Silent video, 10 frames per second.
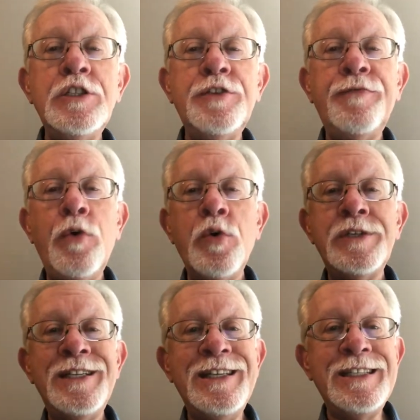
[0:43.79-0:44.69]

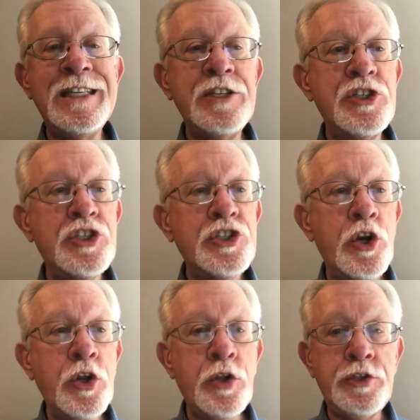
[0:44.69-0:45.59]
forces
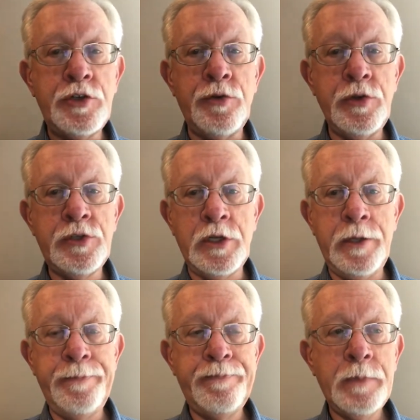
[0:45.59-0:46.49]
encircled Jerusalem.